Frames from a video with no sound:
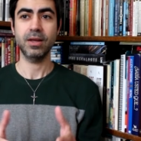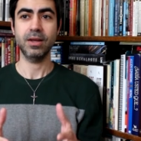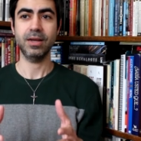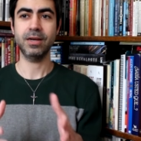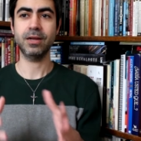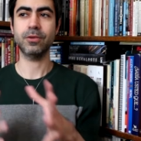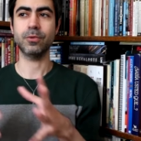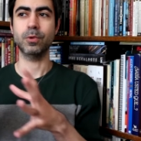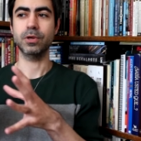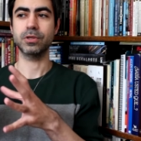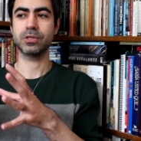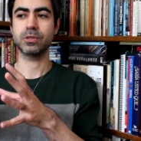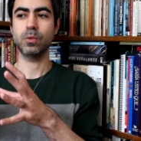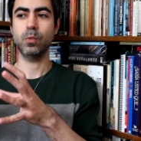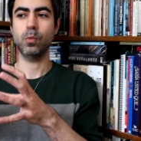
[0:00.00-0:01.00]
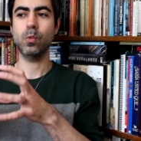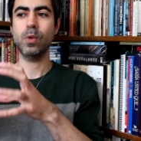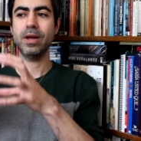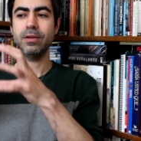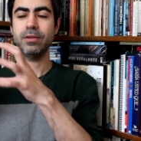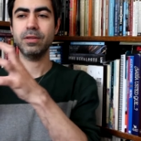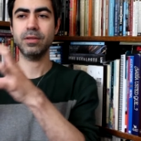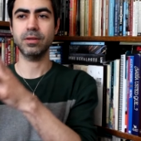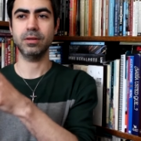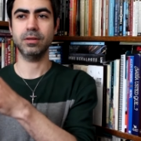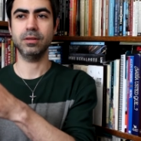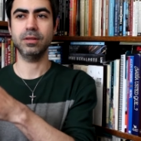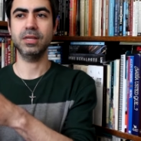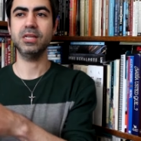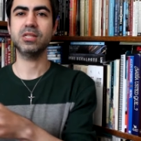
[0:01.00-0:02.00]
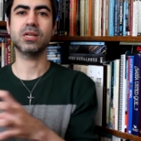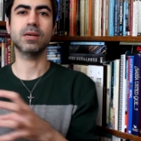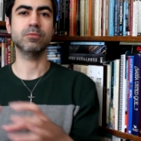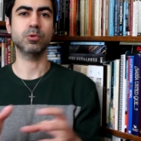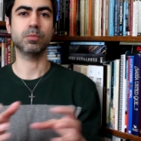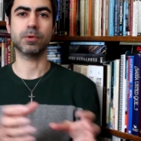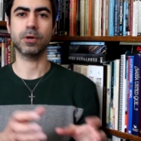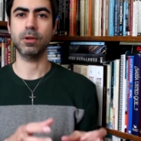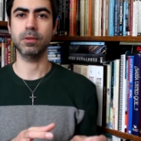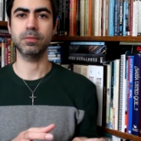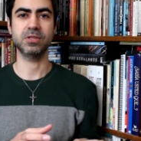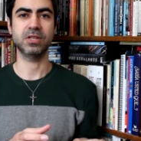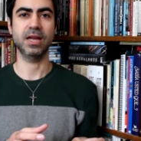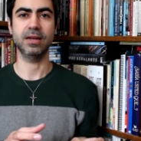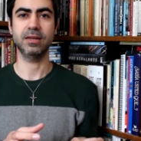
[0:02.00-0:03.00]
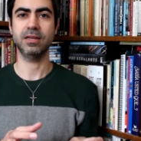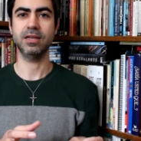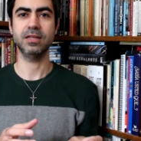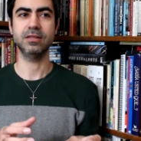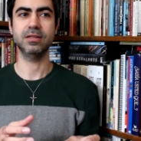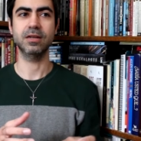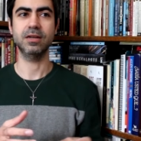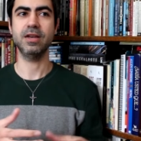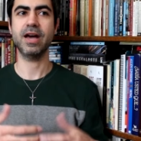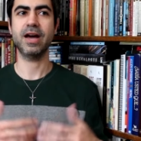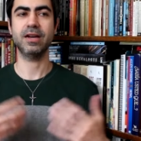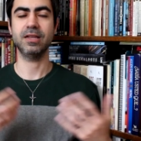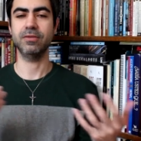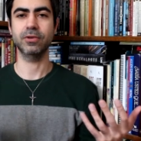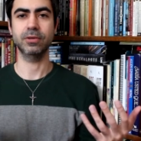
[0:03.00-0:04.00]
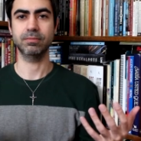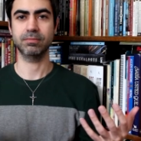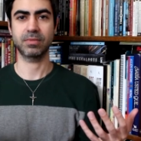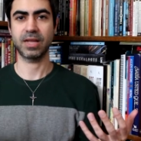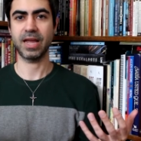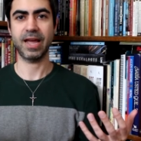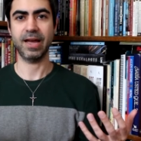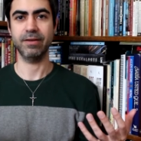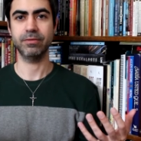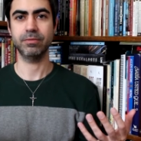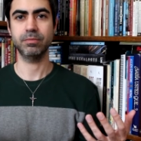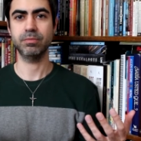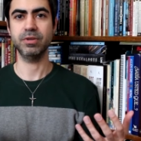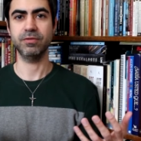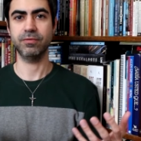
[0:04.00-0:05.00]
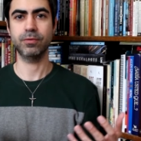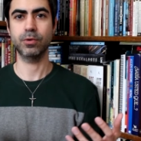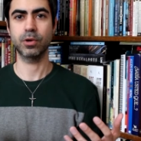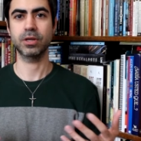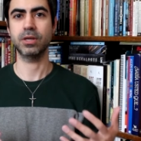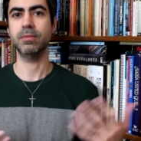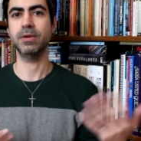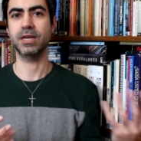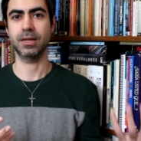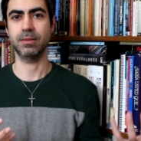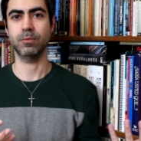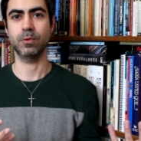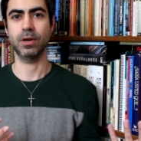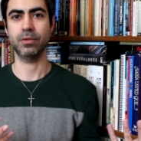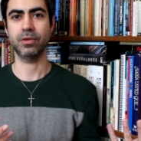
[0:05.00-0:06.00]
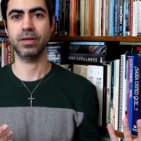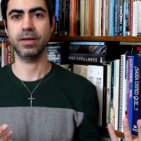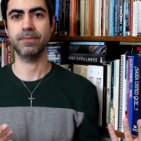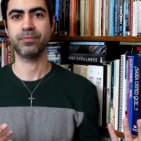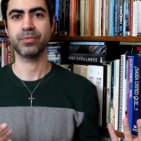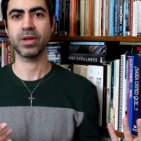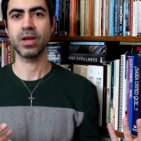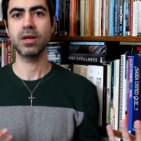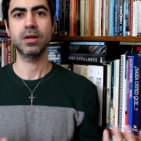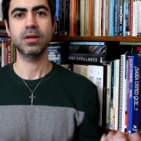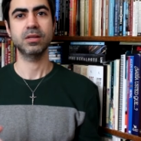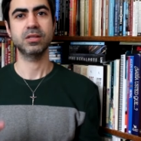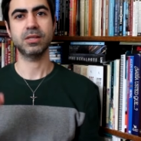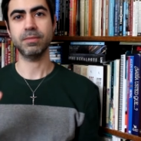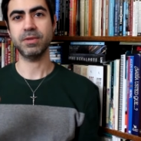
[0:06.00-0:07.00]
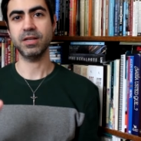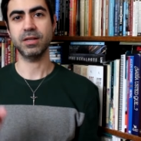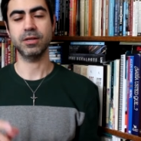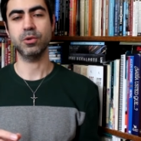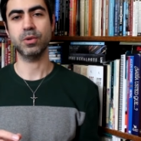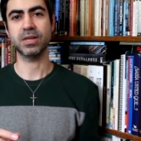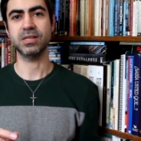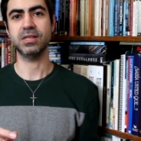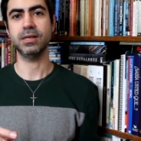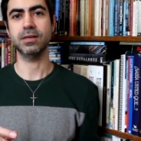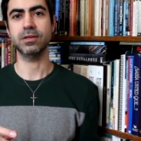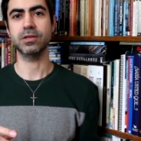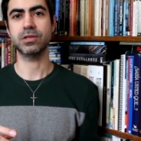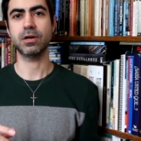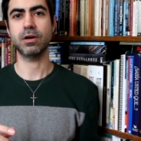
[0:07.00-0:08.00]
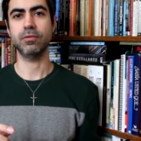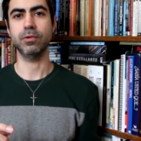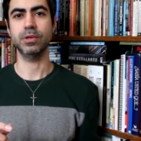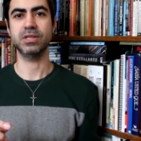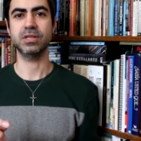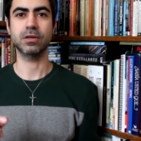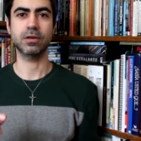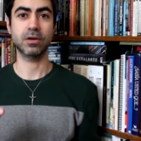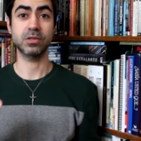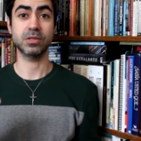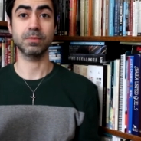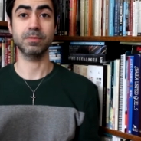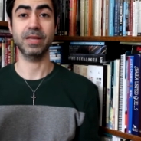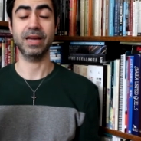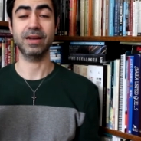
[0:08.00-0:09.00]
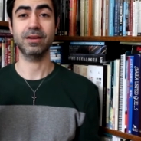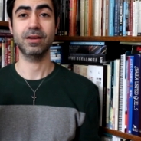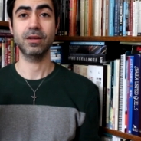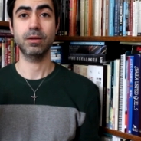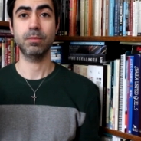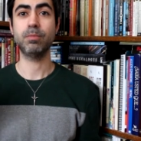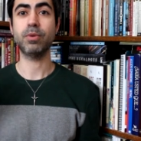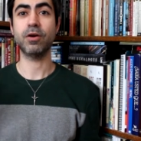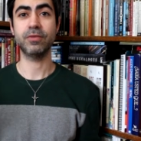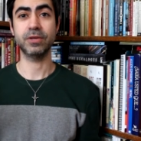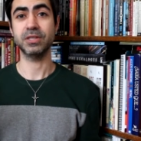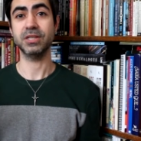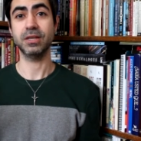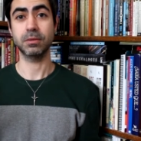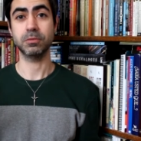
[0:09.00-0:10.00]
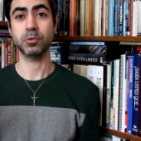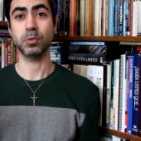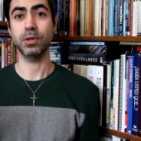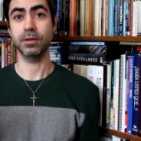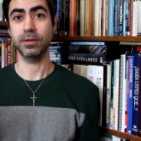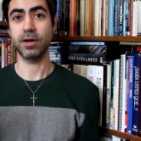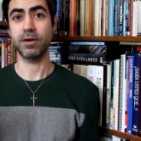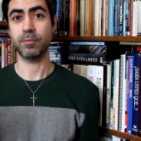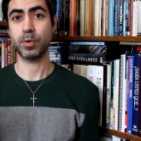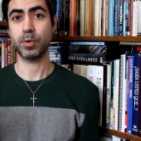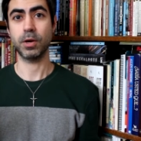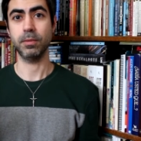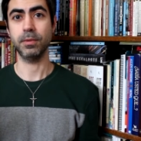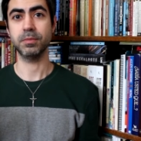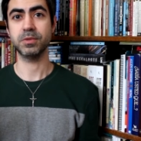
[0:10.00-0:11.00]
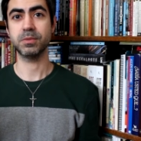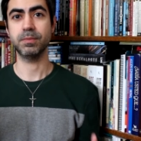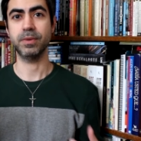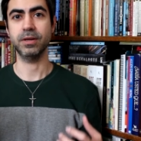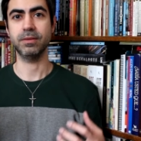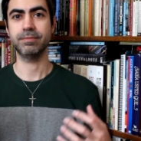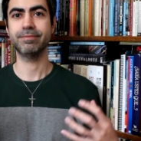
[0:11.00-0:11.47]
In other words, wealth leads him to problems that he did not even have before he became wealthy. Something that you can see in this novel is the concept that poverty comes with a lot of problems, but